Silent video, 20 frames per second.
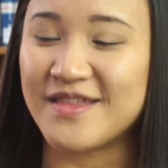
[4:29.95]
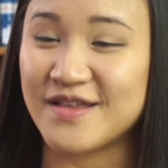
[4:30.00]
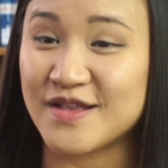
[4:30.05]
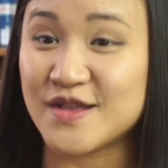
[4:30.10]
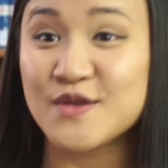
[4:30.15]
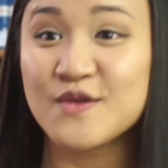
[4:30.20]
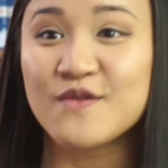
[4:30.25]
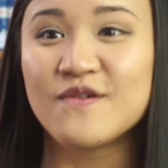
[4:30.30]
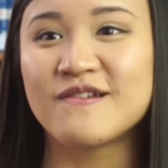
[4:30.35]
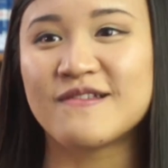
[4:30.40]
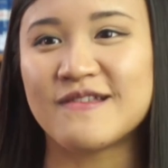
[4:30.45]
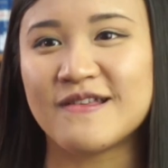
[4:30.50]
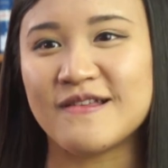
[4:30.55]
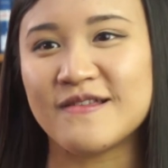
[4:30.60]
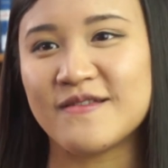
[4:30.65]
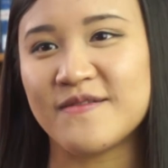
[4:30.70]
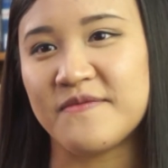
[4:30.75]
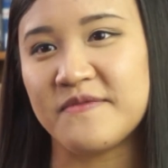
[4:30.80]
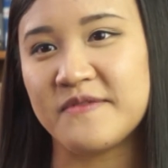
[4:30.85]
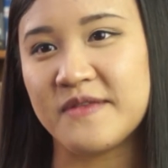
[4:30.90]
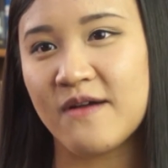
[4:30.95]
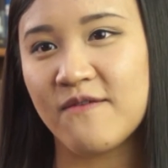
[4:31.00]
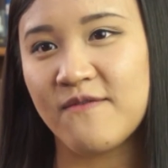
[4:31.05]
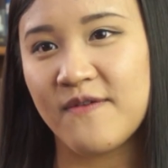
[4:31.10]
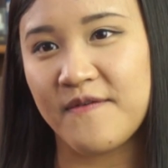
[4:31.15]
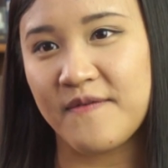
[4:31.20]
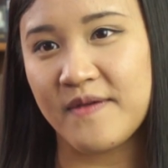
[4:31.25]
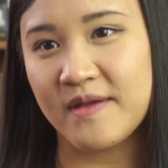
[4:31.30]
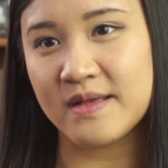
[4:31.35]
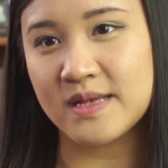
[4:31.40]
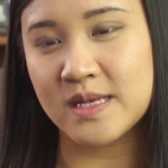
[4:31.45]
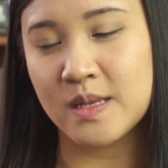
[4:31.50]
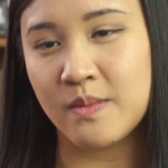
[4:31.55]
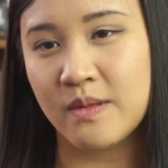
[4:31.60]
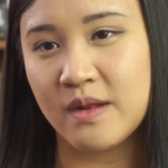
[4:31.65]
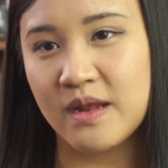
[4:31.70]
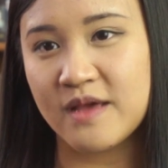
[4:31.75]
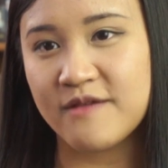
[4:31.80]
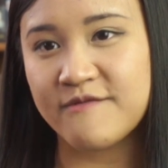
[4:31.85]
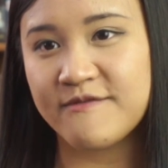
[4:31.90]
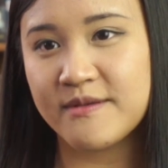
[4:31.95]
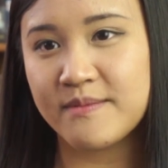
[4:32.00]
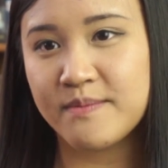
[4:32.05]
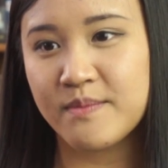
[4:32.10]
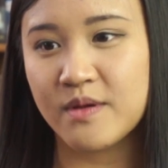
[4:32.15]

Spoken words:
sources of self-efficacy beliefs,